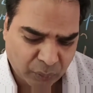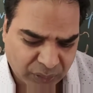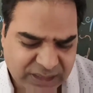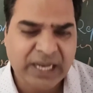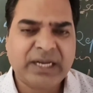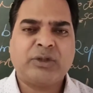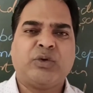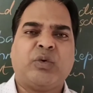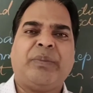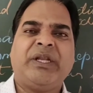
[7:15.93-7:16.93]
decided
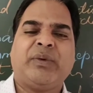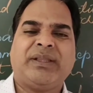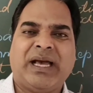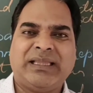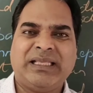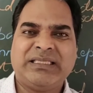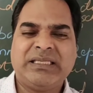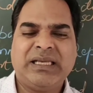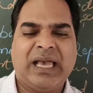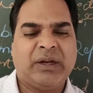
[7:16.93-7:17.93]
to meet with
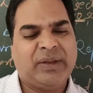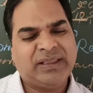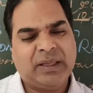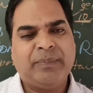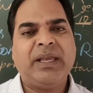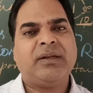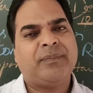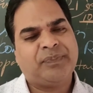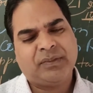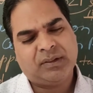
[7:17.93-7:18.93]
Gandhiji, and when they meet,
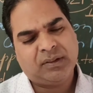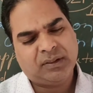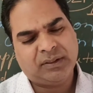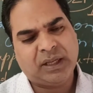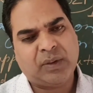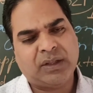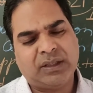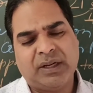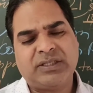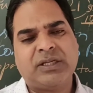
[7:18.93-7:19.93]

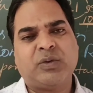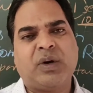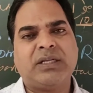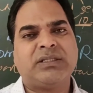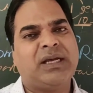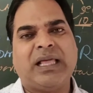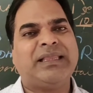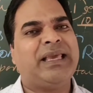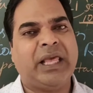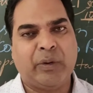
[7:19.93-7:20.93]
the result was
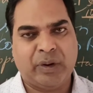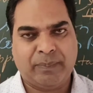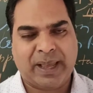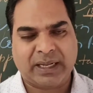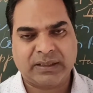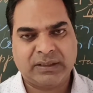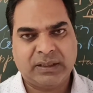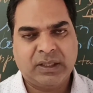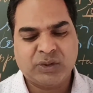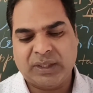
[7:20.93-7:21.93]
Gandhi-Irwin Pact.
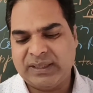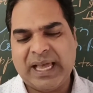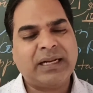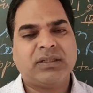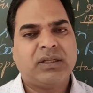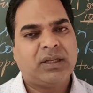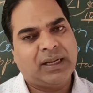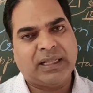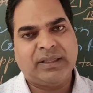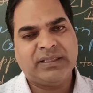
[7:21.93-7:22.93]
So in that,
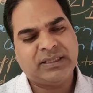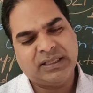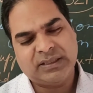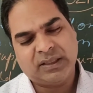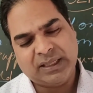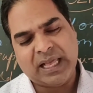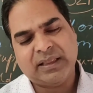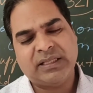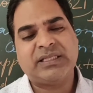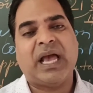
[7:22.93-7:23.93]

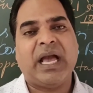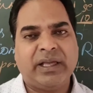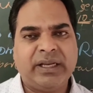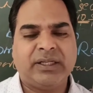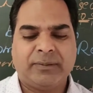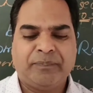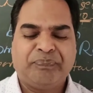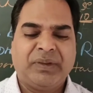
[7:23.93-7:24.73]
Gandhiji agreed